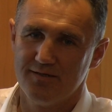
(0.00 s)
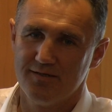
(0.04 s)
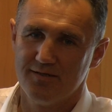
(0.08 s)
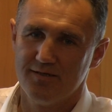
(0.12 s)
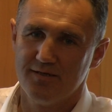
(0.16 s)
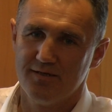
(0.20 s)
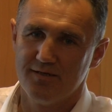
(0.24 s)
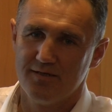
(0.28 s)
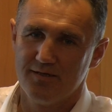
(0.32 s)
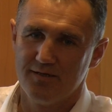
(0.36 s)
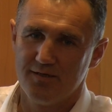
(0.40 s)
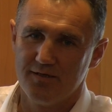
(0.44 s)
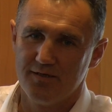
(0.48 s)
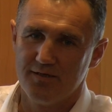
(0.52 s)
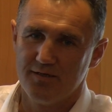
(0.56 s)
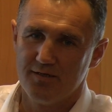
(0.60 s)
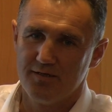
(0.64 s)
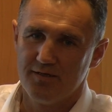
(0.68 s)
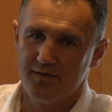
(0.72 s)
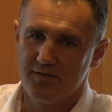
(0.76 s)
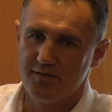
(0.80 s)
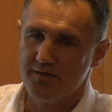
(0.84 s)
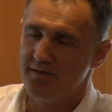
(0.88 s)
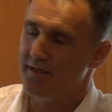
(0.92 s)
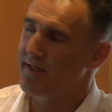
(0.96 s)

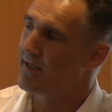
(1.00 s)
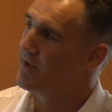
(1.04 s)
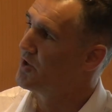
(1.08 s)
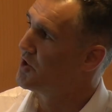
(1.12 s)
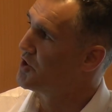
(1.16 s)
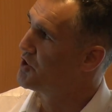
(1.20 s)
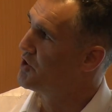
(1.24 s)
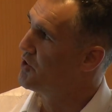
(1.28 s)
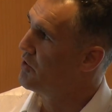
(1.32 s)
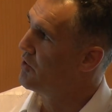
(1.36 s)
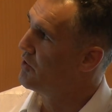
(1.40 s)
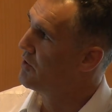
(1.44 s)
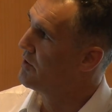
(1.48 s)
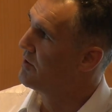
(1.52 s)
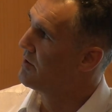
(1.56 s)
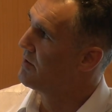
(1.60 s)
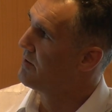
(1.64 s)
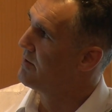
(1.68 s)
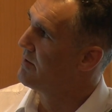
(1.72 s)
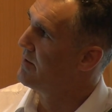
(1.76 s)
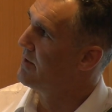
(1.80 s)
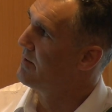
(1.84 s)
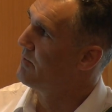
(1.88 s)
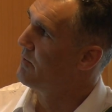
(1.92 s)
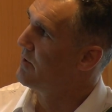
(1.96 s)
Yeah, it just showed
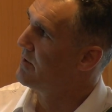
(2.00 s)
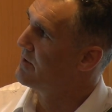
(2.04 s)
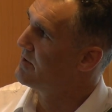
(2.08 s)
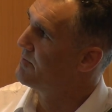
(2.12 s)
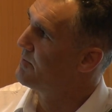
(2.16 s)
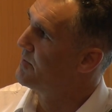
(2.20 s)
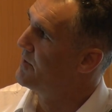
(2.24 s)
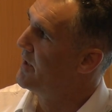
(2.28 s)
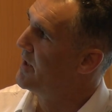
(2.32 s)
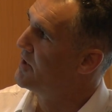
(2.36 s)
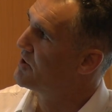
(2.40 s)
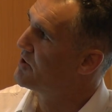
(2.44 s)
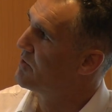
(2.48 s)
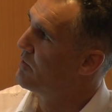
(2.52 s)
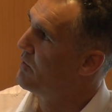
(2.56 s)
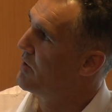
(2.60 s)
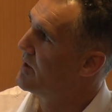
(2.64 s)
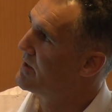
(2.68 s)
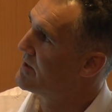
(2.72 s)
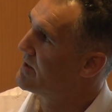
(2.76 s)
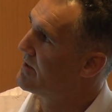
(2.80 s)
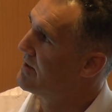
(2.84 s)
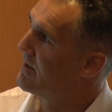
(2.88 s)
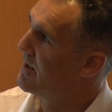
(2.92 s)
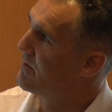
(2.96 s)
what his potential
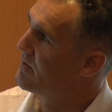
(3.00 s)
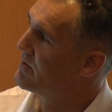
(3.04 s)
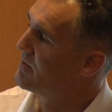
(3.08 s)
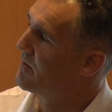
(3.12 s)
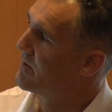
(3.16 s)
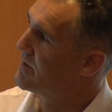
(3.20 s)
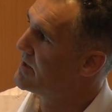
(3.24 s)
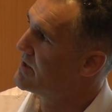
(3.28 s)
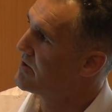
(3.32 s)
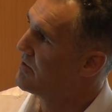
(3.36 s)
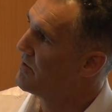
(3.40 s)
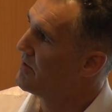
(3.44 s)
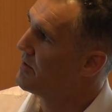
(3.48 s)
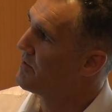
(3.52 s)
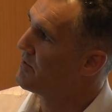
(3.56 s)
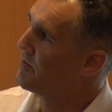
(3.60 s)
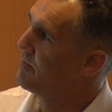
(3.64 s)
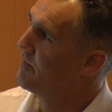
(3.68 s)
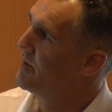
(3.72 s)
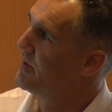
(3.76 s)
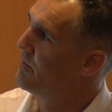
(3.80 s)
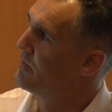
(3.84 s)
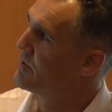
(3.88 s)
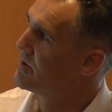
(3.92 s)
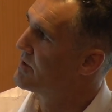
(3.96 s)
was, and that's what stood out to
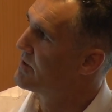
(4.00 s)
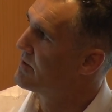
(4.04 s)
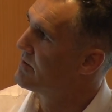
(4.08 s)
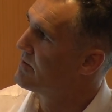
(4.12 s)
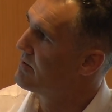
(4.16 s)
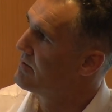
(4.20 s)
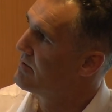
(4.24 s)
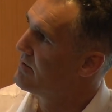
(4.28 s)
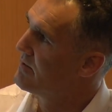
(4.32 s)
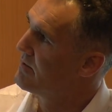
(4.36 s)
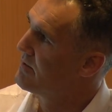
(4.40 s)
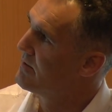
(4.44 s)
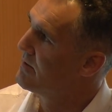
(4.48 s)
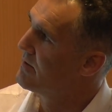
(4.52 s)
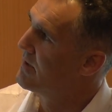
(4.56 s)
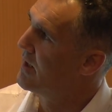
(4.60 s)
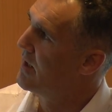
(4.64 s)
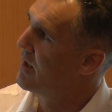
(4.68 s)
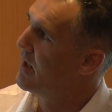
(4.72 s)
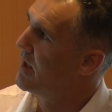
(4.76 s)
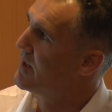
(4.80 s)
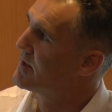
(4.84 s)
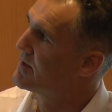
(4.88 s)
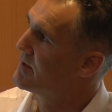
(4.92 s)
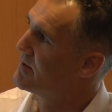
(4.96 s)
me, was the
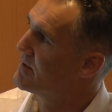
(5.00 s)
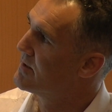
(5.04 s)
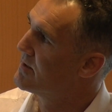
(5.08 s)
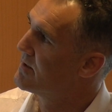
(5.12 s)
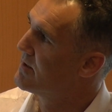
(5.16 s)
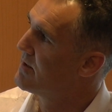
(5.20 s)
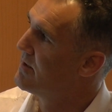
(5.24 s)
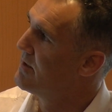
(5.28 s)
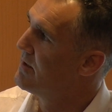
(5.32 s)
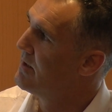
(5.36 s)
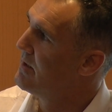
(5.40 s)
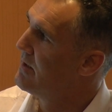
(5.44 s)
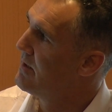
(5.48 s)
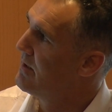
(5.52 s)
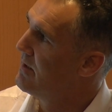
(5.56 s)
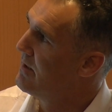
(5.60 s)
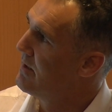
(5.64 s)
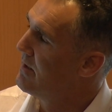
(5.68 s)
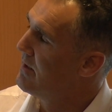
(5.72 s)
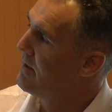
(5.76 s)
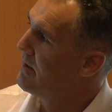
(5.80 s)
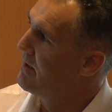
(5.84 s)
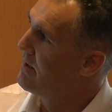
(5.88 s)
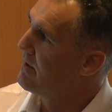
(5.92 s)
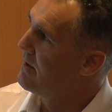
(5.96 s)
losses,
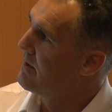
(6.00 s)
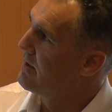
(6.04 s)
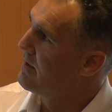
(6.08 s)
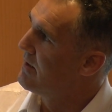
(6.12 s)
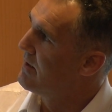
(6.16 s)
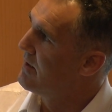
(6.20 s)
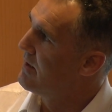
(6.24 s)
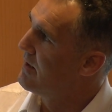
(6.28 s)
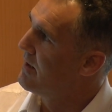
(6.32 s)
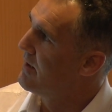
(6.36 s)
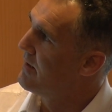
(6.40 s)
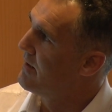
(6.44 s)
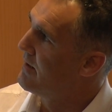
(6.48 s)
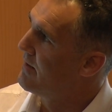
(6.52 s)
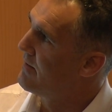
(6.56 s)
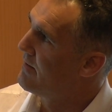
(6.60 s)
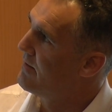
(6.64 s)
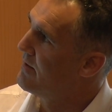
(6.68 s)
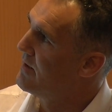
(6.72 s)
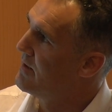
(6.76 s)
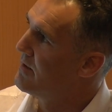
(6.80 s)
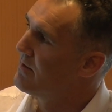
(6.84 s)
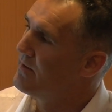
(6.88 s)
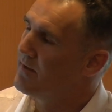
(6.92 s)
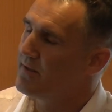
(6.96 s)
and that
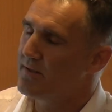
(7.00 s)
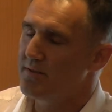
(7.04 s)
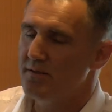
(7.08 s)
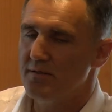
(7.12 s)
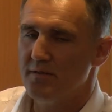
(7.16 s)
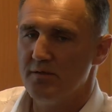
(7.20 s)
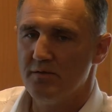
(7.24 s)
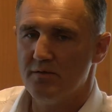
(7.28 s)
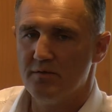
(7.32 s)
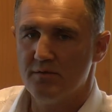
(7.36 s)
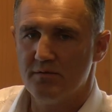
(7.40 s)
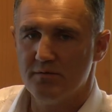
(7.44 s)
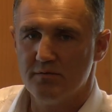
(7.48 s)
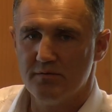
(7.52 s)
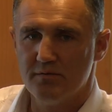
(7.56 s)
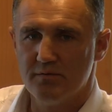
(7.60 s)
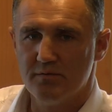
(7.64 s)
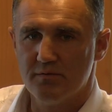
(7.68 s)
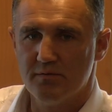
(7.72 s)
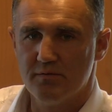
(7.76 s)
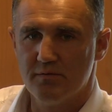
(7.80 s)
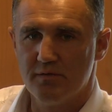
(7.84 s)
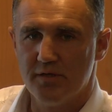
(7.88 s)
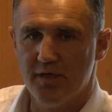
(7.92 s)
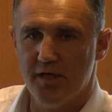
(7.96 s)

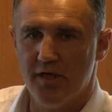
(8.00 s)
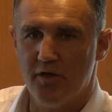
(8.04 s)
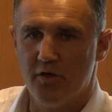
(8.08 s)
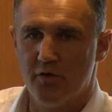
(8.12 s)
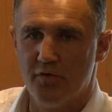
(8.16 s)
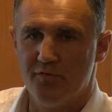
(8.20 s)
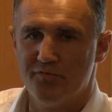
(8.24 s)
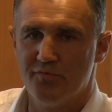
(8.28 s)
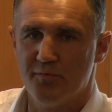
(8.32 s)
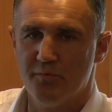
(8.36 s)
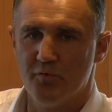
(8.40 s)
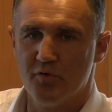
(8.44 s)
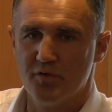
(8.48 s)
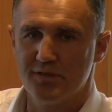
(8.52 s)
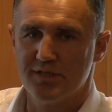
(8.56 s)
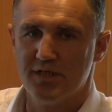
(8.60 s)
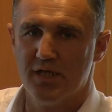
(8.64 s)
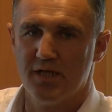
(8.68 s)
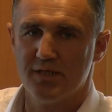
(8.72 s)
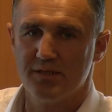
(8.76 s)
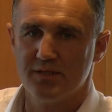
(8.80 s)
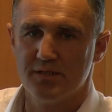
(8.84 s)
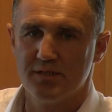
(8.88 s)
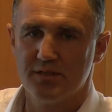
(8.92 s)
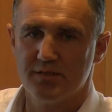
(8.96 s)
he learned from those
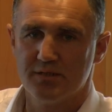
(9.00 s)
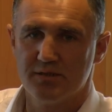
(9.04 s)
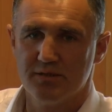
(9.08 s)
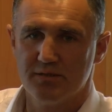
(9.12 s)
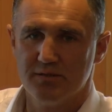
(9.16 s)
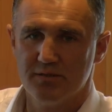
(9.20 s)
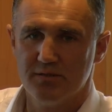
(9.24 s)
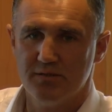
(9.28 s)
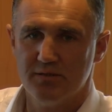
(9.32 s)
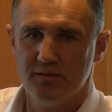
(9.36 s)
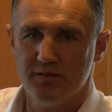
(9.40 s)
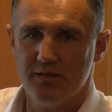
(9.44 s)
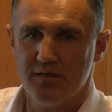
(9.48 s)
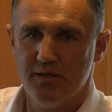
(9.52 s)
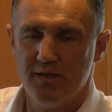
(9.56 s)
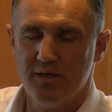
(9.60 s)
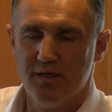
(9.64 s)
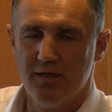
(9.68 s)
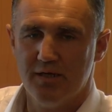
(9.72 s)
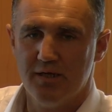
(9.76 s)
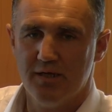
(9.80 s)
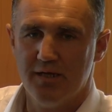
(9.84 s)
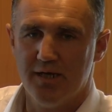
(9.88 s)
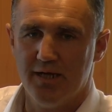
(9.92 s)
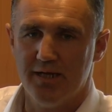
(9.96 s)
losses,
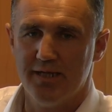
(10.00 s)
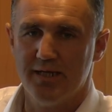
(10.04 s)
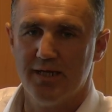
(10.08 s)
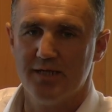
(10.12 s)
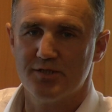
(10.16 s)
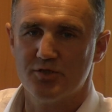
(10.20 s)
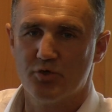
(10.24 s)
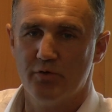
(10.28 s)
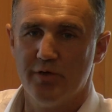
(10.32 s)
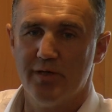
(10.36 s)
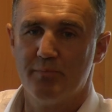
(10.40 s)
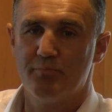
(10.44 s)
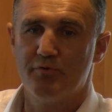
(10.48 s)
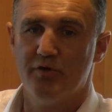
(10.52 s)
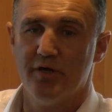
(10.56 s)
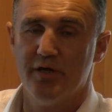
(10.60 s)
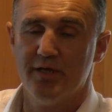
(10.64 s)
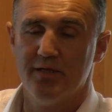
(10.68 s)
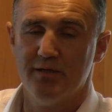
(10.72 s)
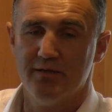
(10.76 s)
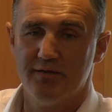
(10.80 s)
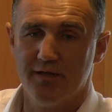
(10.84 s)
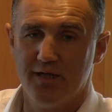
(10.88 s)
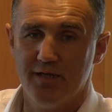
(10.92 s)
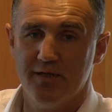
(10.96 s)
and he has great pride
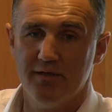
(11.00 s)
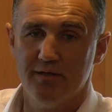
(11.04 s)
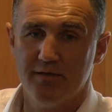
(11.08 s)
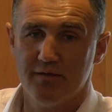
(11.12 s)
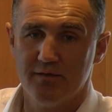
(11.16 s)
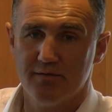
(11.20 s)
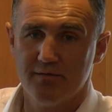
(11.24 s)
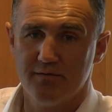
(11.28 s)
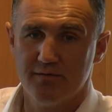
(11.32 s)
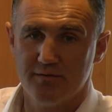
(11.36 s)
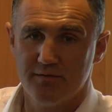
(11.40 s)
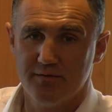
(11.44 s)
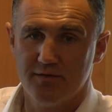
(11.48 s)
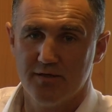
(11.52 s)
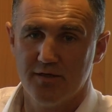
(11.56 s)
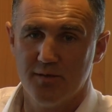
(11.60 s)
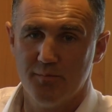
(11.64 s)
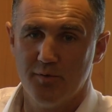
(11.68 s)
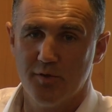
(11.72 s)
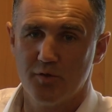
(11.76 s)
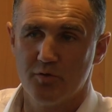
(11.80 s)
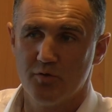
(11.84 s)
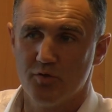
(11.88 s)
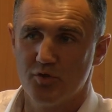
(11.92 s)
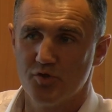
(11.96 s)
in telling you
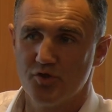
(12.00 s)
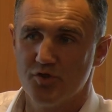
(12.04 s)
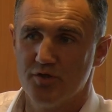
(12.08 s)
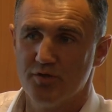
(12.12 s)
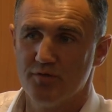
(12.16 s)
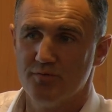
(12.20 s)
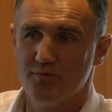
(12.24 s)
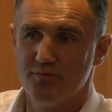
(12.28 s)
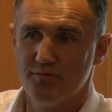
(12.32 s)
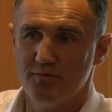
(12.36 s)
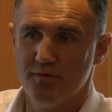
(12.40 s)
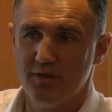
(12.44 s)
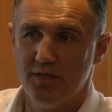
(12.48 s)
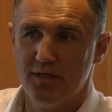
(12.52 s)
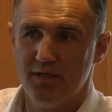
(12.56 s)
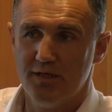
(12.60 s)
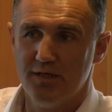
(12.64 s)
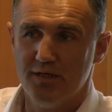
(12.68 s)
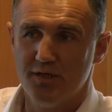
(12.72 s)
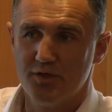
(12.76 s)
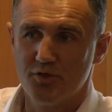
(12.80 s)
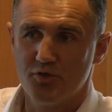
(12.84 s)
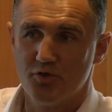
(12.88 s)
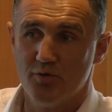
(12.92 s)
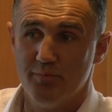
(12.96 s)
about those,
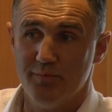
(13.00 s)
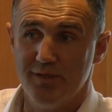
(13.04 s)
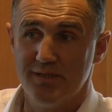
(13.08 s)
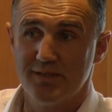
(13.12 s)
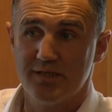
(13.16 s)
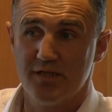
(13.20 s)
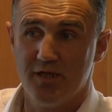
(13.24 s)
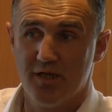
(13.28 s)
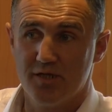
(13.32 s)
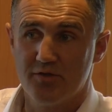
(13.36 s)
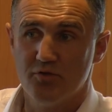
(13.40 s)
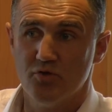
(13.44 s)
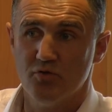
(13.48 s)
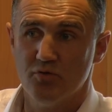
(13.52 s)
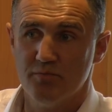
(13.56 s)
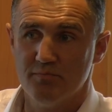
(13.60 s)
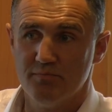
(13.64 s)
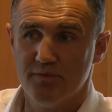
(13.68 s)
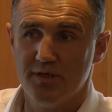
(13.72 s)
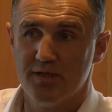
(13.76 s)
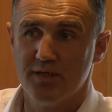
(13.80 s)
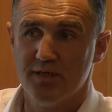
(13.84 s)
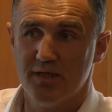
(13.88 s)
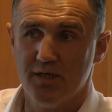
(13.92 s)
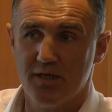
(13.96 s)
So it means a lot to him
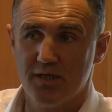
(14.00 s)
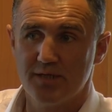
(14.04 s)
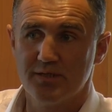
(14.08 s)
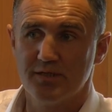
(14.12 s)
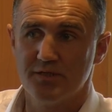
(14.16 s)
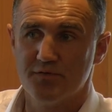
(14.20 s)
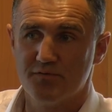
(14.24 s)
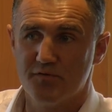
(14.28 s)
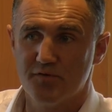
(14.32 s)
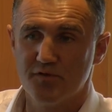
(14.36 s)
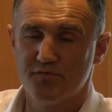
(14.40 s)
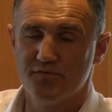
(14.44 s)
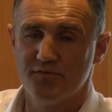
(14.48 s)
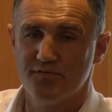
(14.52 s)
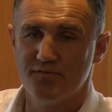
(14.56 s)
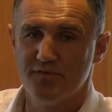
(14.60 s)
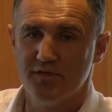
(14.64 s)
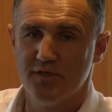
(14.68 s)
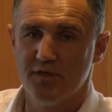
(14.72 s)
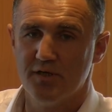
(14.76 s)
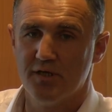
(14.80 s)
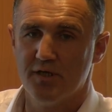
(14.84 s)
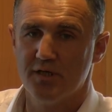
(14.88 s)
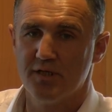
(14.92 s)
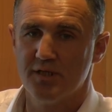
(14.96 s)
that he lost his first
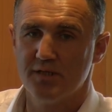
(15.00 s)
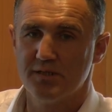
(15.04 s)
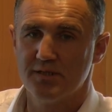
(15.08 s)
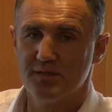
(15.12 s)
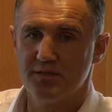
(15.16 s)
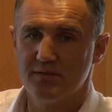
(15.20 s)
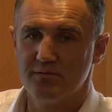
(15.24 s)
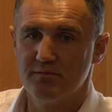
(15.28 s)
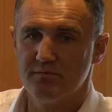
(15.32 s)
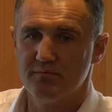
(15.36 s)
15 contests.